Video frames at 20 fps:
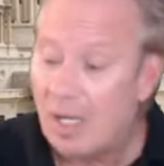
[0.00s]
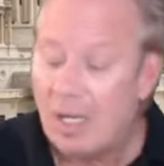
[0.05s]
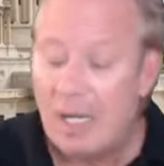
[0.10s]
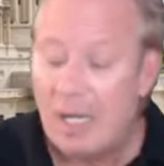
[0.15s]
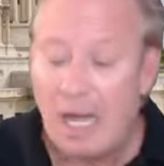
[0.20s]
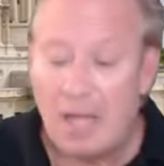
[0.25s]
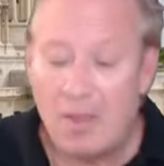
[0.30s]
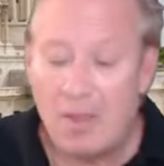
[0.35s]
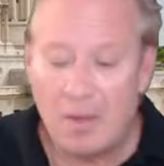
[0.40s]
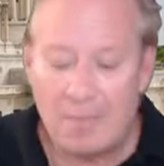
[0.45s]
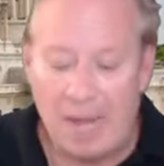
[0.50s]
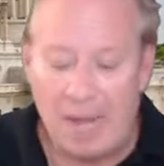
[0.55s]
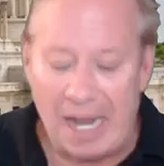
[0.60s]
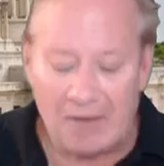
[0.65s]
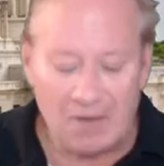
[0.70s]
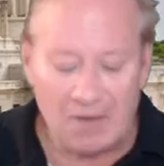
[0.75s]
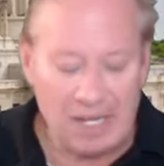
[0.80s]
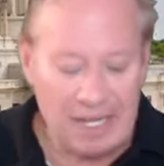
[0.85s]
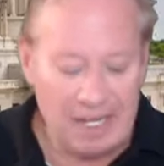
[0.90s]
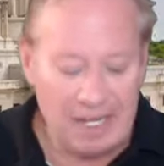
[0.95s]
I thought
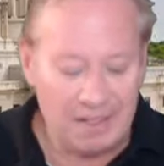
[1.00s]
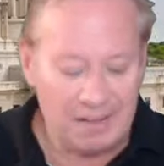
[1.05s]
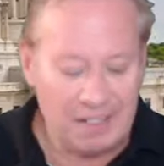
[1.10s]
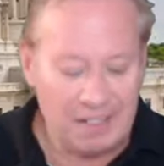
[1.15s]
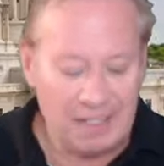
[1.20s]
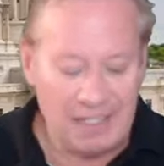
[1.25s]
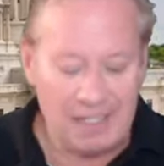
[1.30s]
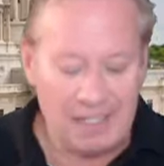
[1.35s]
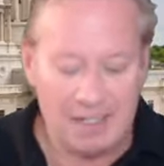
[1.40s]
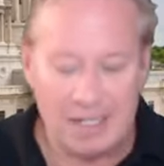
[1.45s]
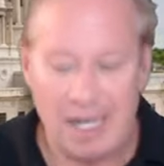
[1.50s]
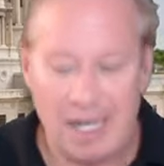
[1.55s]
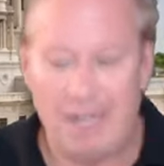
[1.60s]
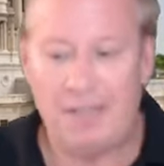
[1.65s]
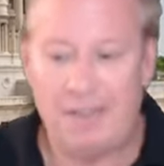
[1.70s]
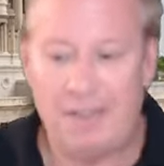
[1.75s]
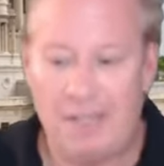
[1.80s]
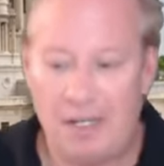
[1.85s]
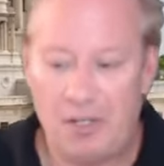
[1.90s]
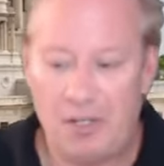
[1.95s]
Patrick Anderson, Ian
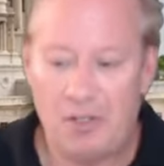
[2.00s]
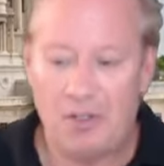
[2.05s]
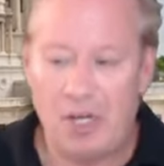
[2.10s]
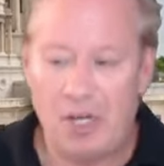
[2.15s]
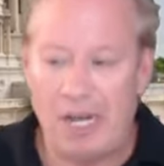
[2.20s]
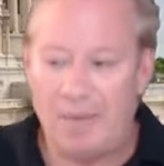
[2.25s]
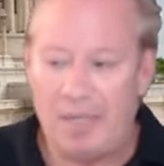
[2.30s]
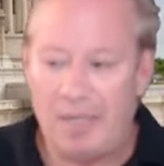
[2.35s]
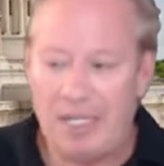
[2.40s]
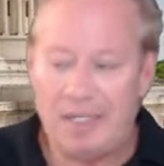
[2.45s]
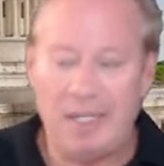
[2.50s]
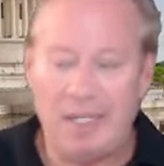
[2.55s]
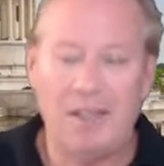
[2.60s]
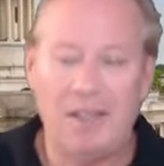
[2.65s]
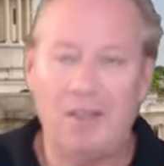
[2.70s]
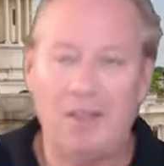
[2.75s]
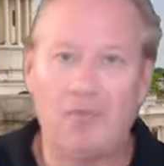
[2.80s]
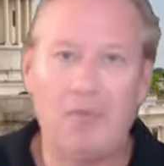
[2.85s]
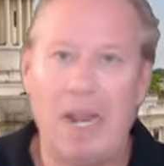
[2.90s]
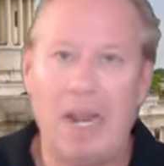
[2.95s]
Donis did a good job. They did on
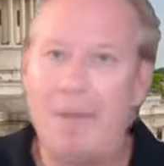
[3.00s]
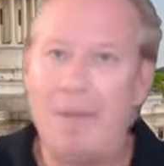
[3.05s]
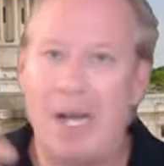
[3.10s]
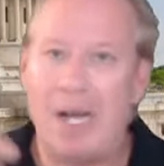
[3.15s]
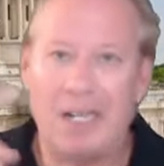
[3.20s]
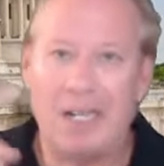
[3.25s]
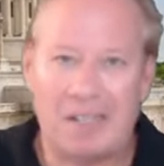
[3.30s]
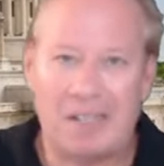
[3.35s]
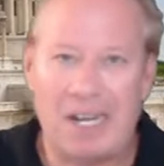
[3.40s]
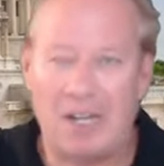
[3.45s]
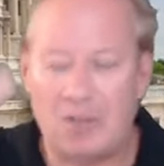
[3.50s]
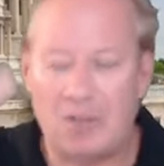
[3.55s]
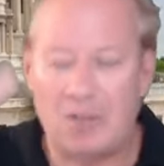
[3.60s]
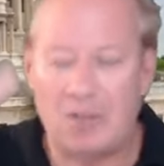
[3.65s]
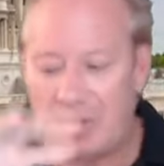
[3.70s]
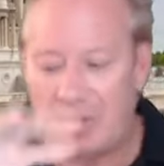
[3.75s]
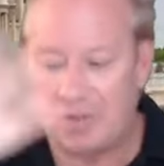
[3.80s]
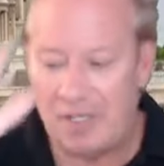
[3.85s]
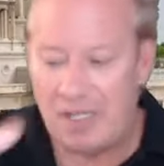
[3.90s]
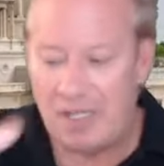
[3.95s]
the red box
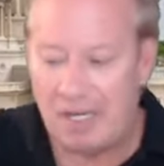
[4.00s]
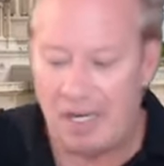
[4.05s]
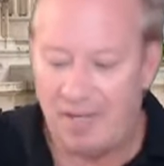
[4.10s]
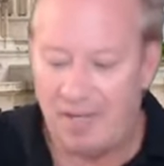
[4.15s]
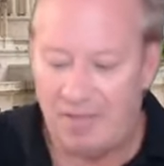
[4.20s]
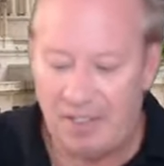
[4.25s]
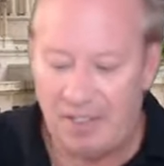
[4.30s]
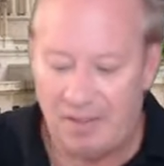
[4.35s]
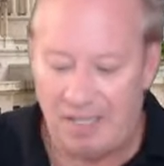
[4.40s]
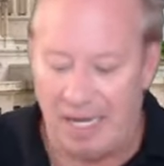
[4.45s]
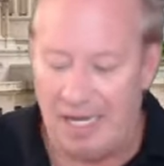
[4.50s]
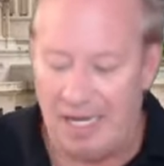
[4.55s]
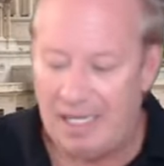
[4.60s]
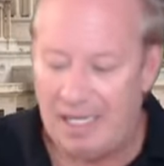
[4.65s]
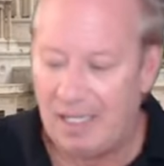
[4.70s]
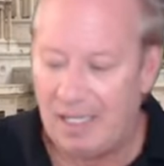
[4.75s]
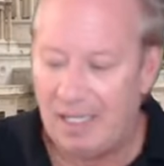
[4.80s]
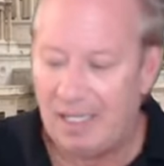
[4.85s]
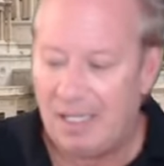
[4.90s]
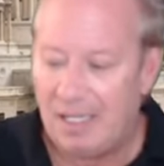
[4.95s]
controversy, kind of inside.
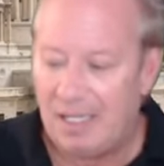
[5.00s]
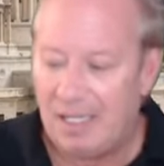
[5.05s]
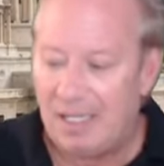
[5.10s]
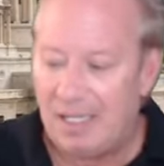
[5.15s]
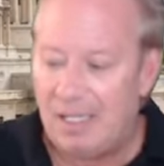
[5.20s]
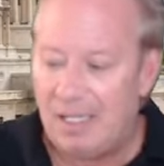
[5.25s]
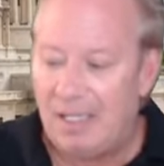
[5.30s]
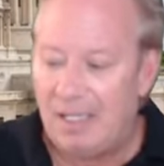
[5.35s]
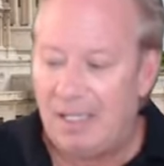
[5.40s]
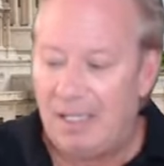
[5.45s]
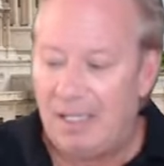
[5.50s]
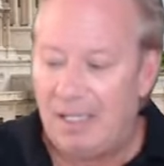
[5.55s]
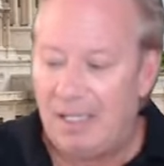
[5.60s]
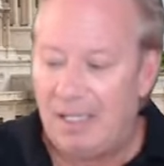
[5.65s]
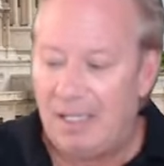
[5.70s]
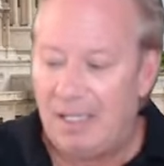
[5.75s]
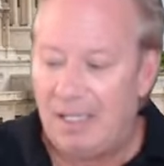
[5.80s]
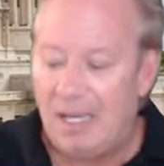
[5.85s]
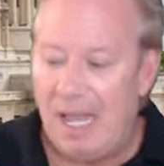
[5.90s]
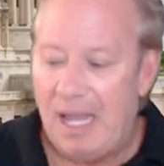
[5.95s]

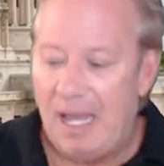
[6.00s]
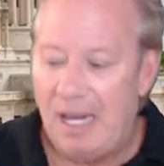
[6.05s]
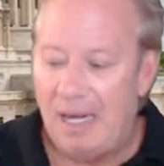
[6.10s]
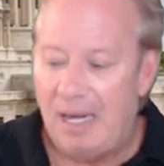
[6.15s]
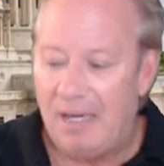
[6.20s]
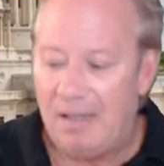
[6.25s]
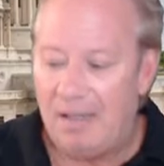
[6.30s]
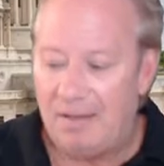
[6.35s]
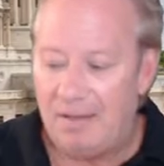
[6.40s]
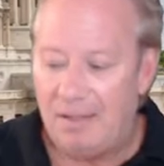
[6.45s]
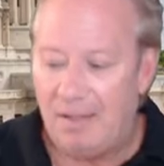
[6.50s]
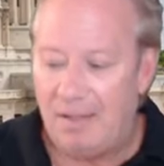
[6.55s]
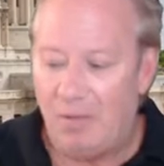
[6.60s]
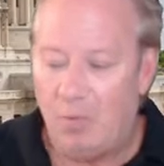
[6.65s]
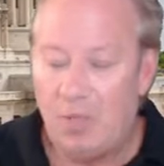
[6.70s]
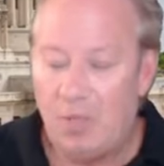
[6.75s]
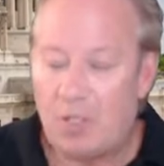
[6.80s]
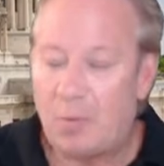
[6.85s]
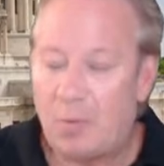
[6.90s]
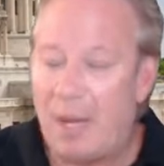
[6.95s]
And,
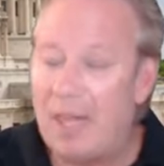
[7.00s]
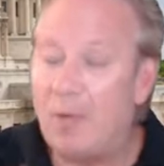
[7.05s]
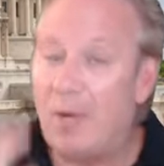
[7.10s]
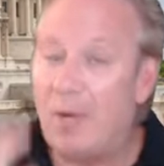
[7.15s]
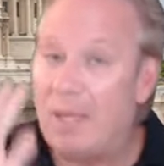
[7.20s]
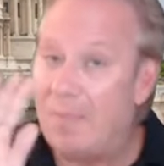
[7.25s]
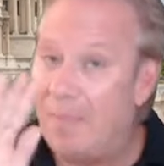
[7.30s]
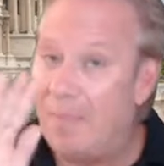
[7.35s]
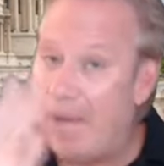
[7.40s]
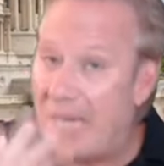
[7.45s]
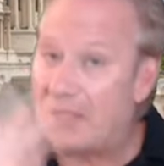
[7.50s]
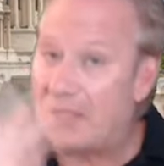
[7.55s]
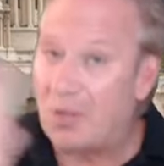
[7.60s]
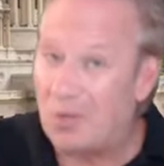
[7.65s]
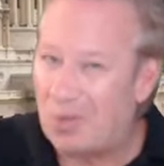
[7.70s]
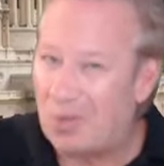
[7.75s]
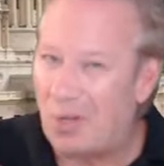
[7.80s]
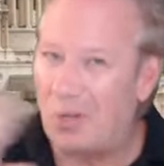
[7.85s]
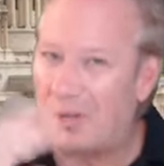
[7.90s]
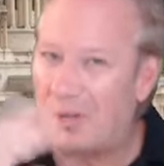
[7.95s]
which, by the way,
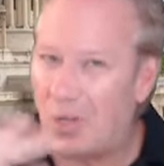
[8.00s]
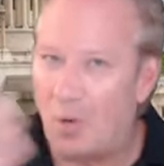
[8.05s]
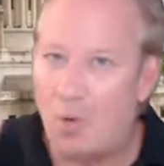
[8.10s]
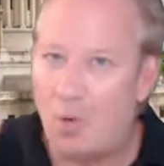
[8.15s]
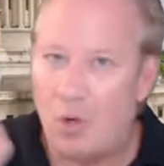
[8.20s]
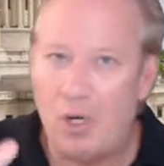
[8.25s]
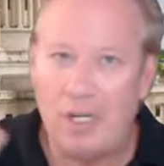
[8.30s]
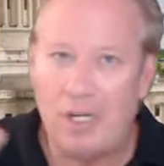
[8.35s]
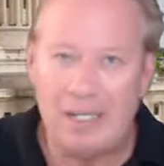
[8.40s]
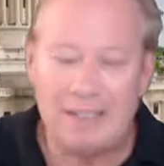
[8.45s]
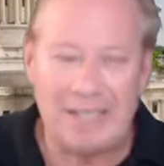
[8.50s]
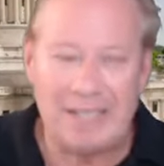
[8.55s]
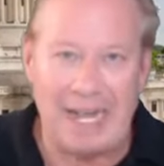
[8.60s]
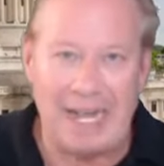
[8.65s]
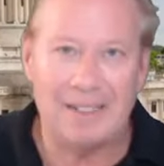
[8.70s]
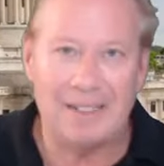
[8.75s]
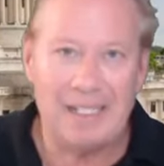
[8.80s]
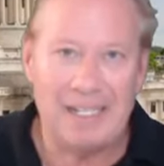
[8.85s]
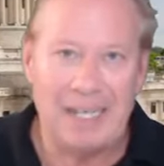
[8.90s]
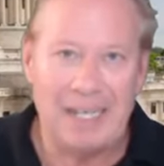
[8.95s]
Matos also couldn't
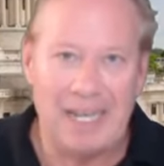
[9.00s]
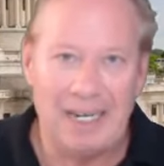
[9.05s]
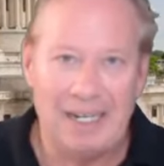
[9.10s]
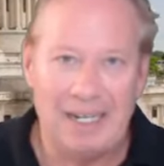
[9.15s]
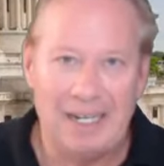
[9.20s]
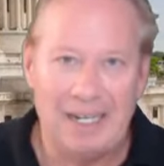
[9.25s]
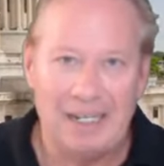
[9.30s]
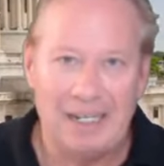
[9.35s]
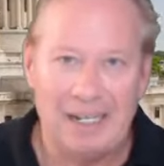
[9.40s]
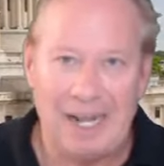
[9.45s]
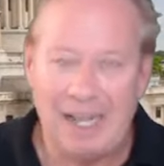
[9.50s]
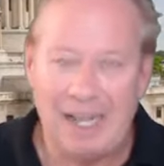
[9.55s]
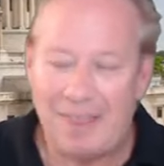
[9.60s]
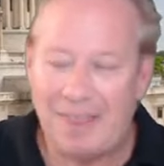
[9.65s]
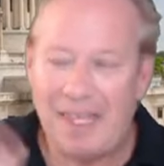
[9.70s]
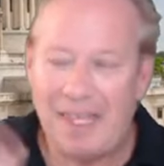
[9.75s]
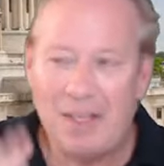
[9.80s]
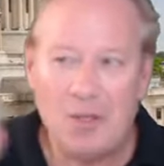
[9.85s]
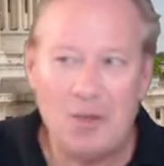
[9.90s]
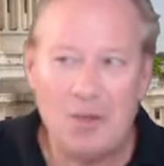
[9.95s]
exactly get. I
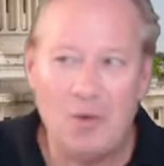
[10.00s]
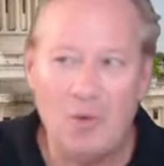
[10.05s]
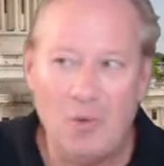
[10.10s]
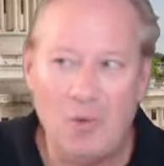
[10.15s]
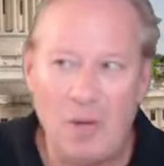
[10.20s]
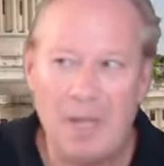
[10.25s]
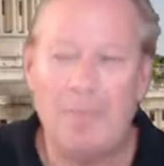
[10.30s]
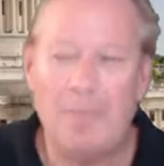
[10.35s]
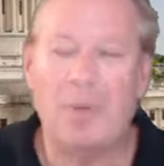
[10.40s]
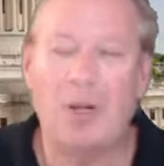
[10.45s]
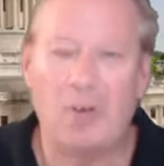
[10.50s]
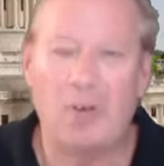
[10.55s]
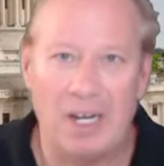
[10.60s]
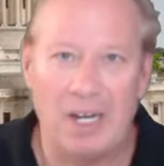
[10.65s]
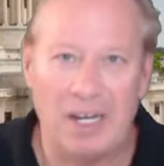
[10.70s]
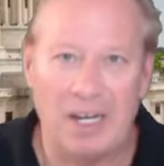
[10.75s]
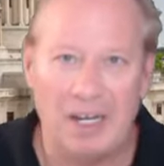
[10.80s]
think you hypocrite.